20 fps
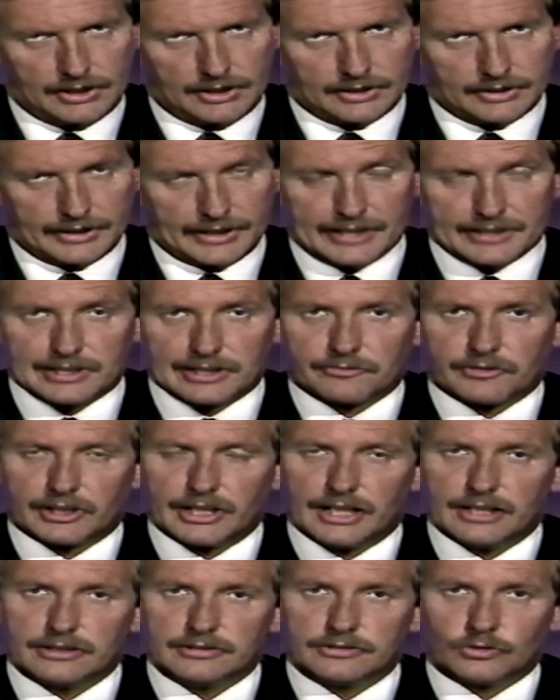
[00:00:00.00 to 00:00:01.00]
That's it for
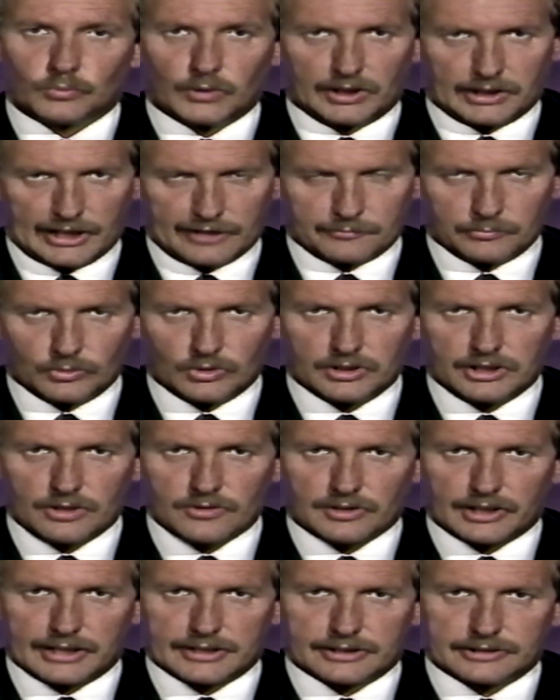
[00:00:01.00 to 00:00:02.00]
now. We'll have more
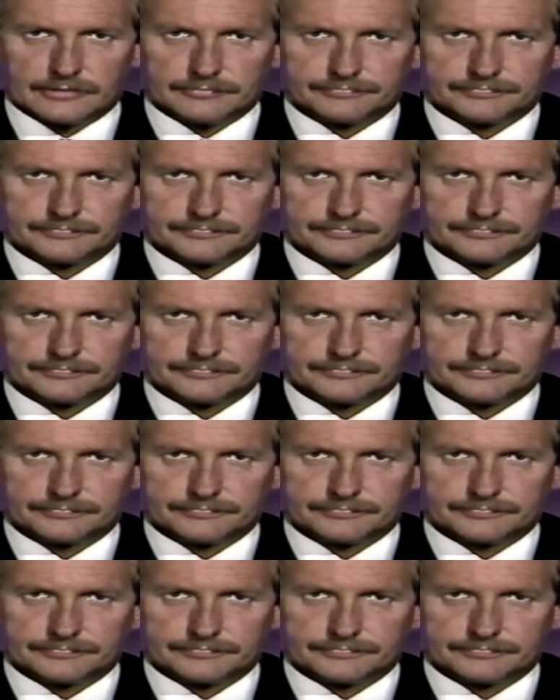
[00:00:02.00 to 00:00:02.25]
news later.